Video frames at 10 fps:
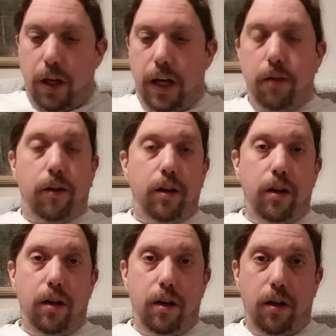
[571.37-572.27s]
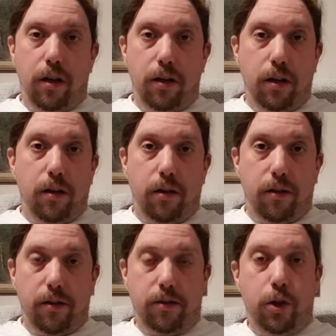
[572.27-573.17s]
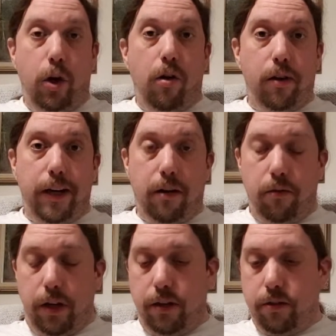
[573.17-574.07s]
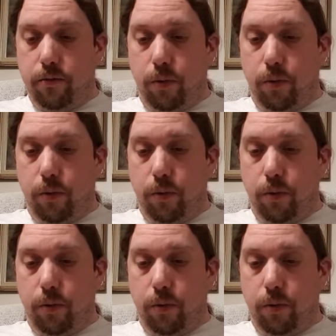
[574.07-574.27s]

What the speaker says: Anyway, another Studio Canal release,